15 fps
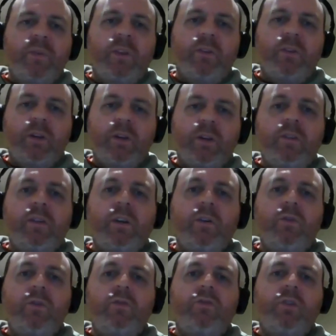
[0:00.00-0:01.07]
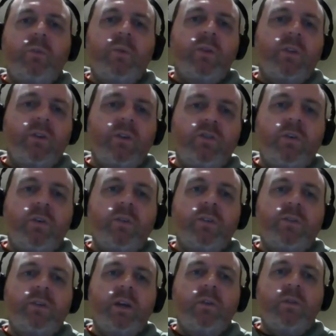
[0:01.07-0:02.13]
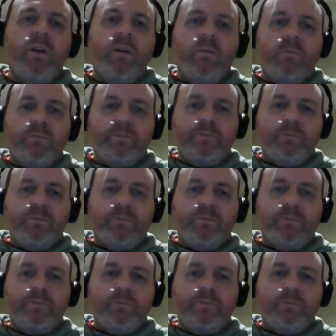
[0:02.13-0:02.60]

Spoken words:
The director did a good job with showing the scenery.